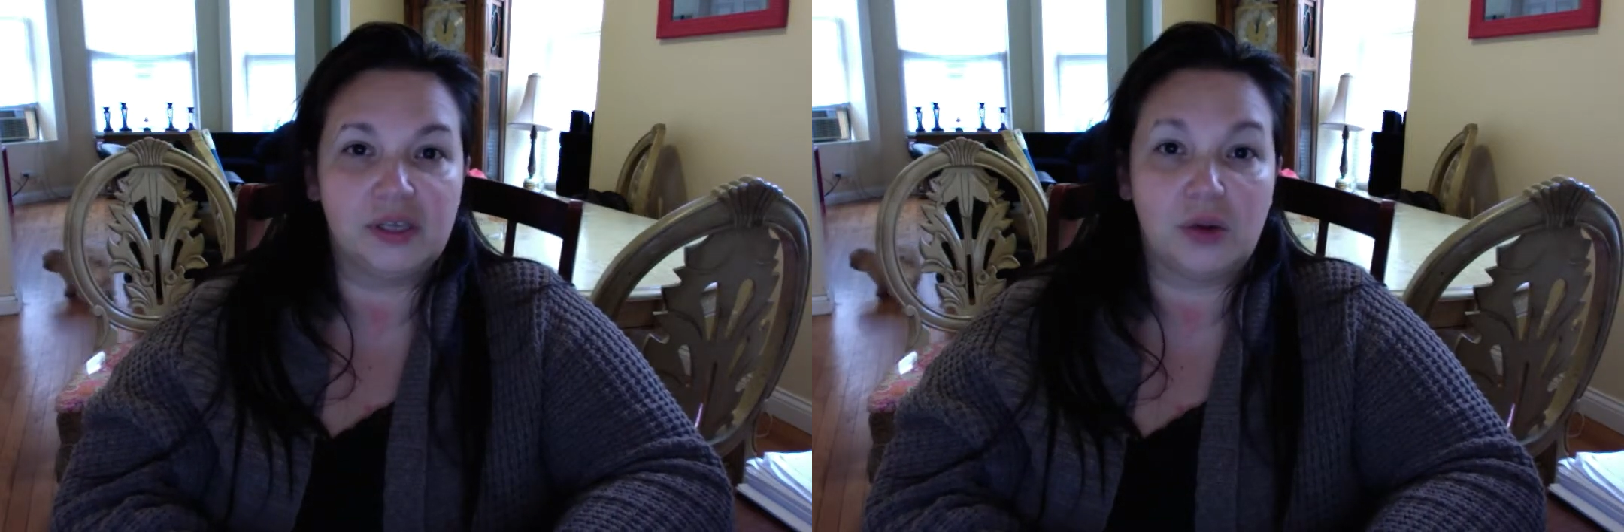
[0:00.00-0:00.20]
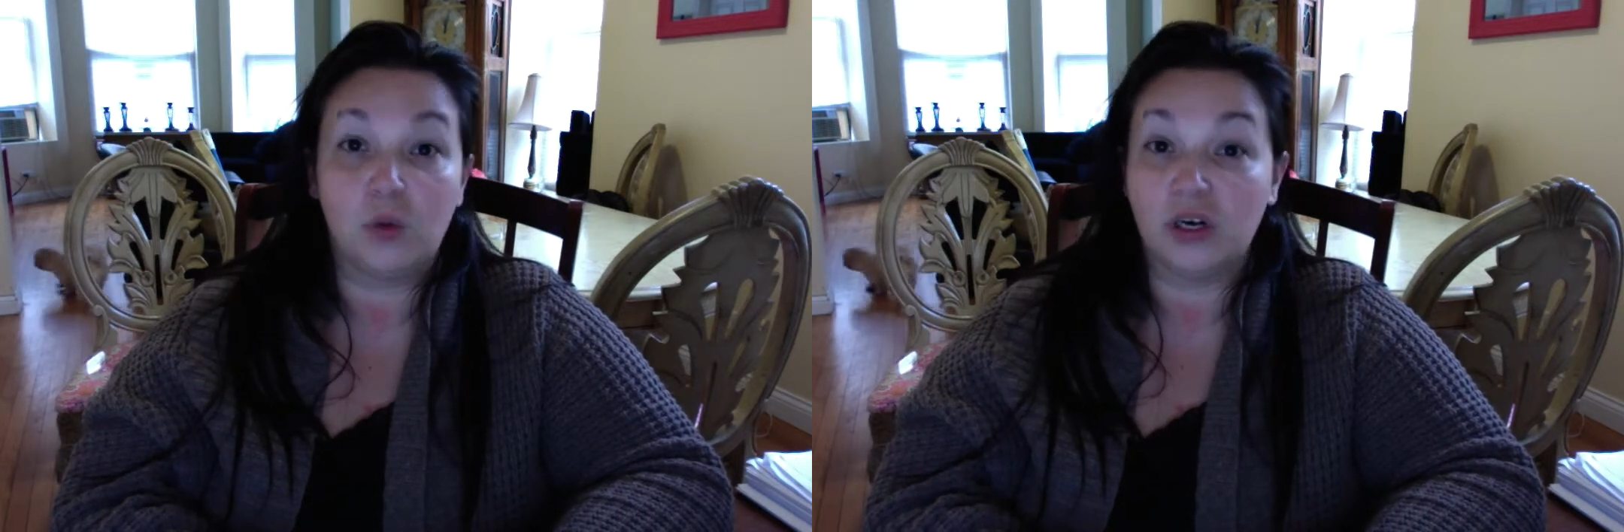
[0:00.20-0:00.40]

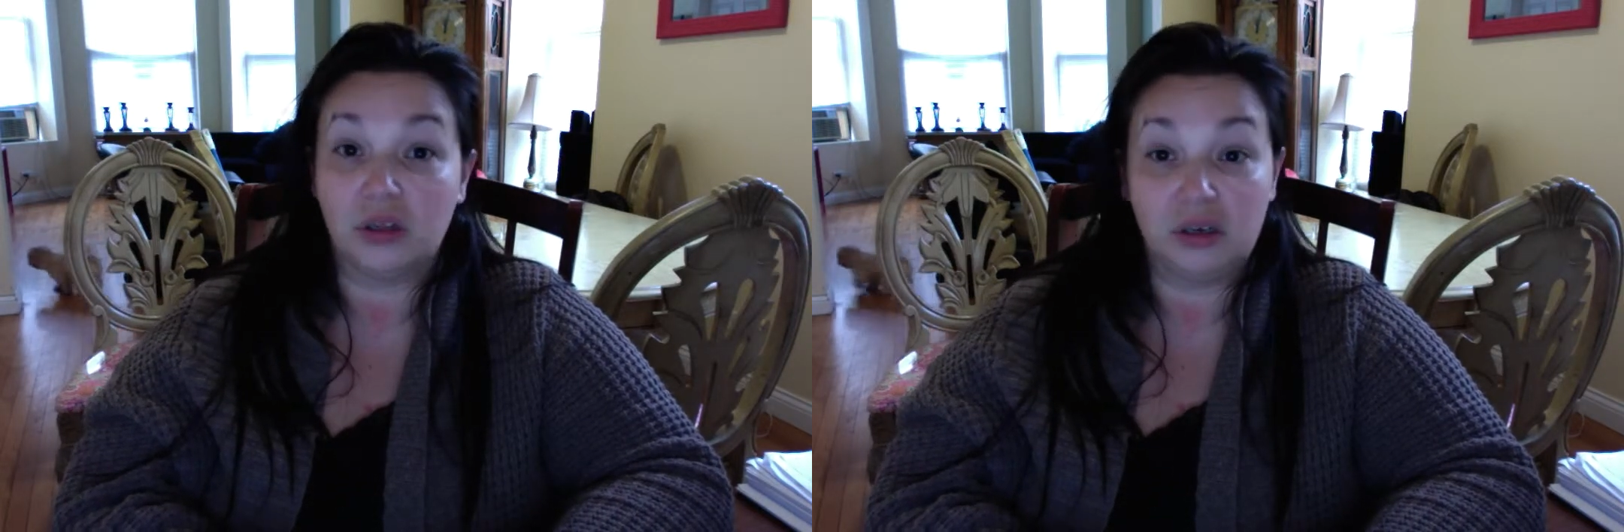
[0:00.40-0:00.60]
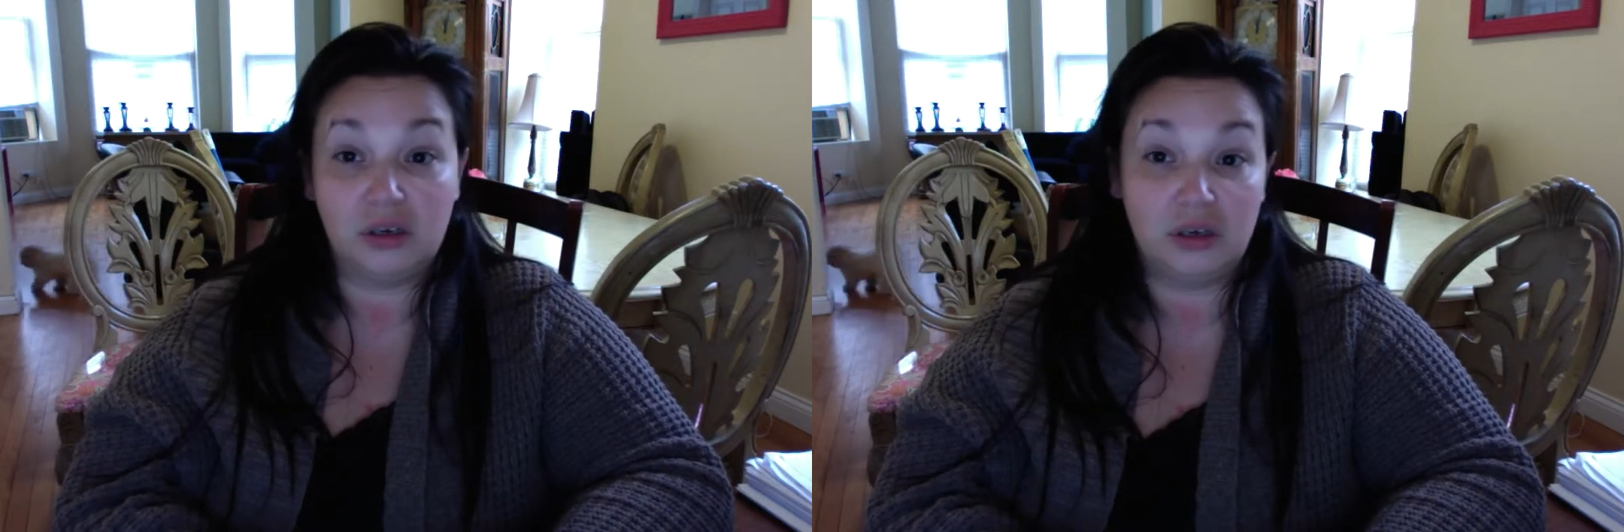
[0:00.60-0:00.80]
they want to
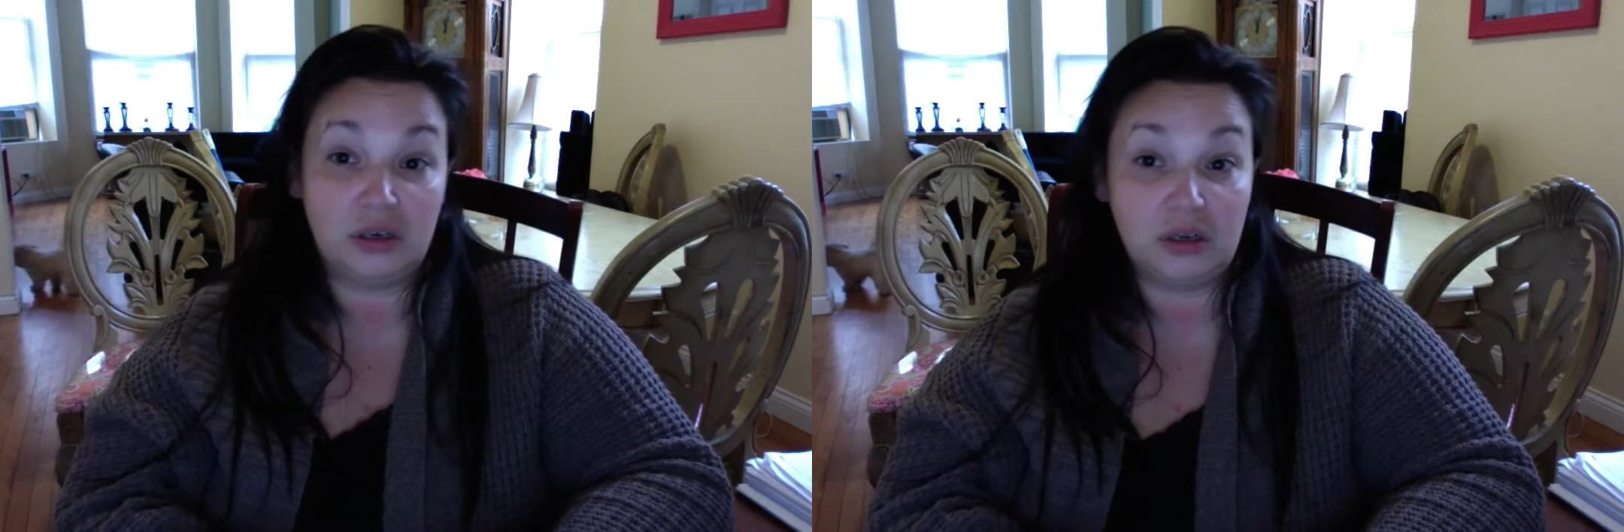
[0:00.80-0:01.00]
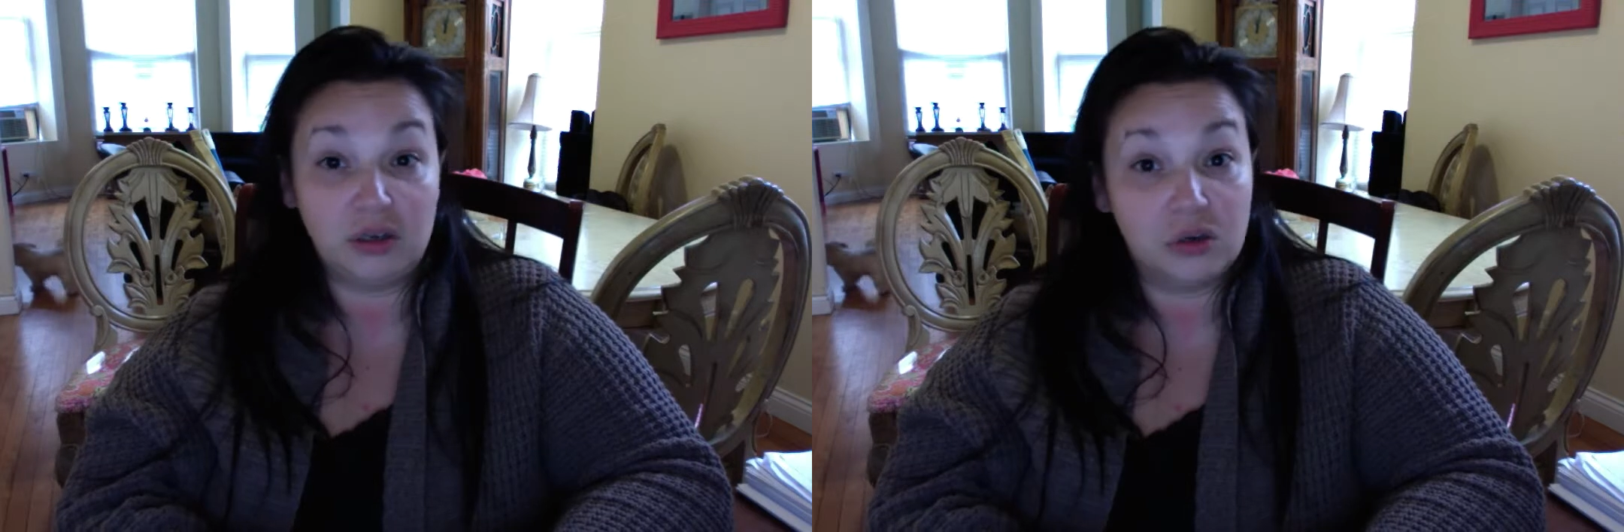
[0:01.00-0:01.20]
look good
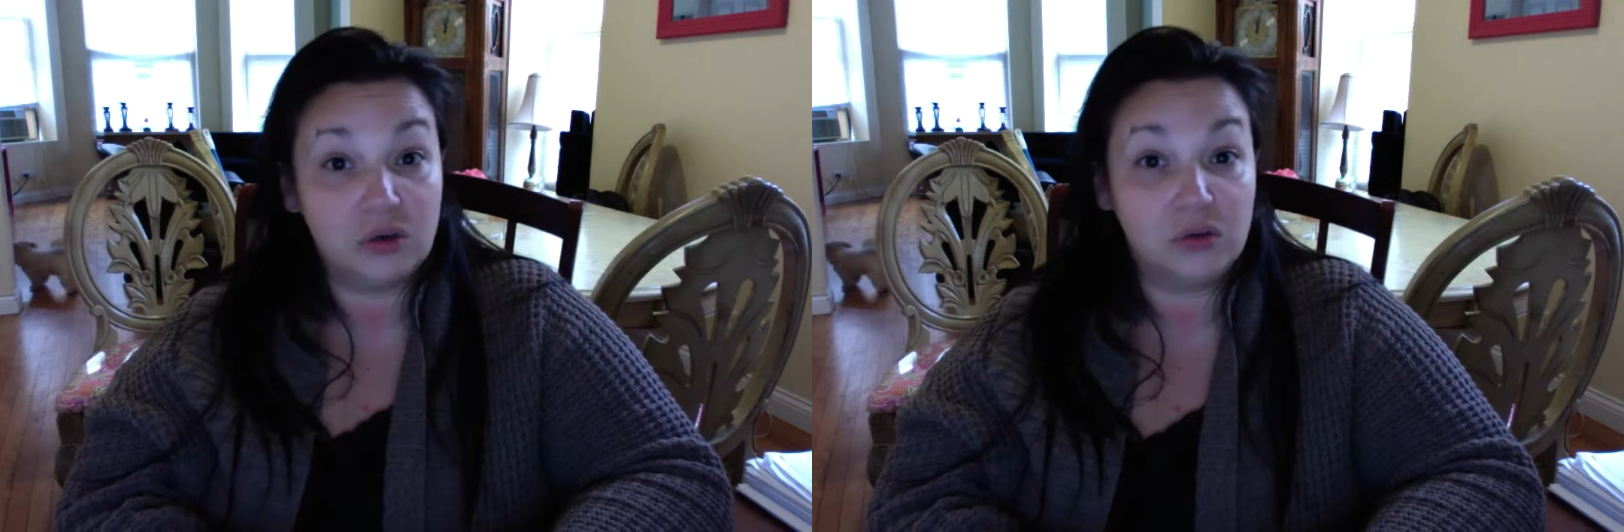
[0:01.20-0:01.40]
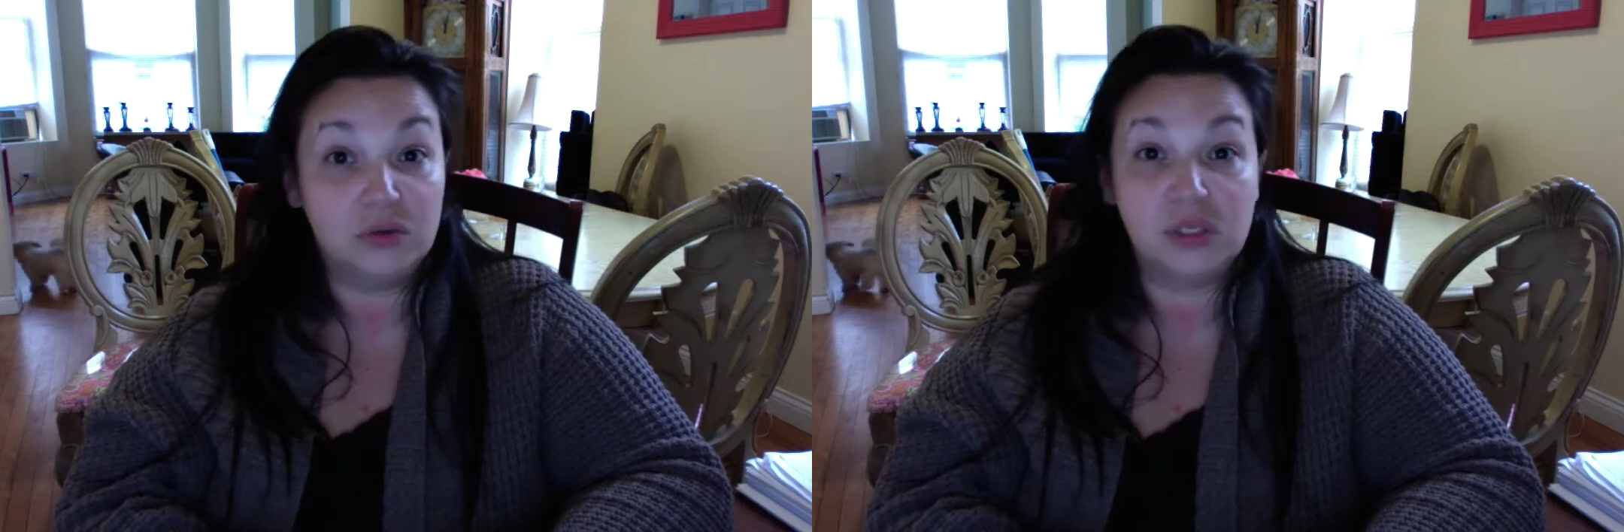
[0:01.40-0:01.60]
in
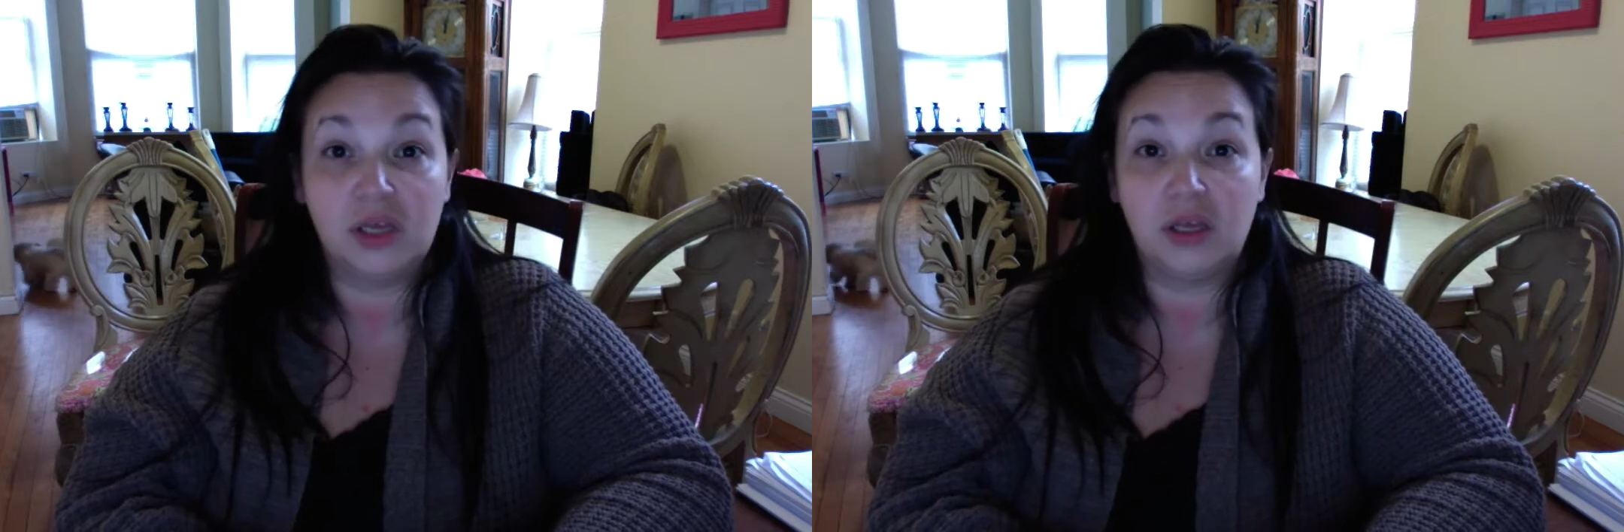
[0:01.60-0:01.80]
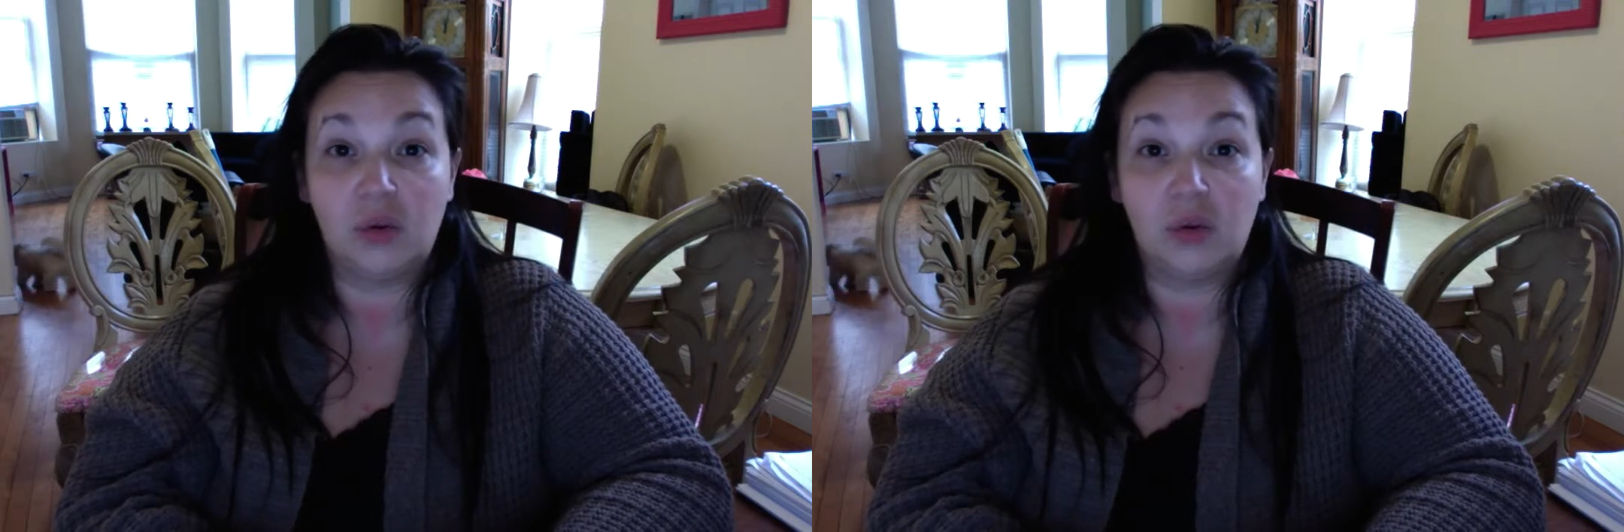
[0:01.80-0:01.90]
clothes and they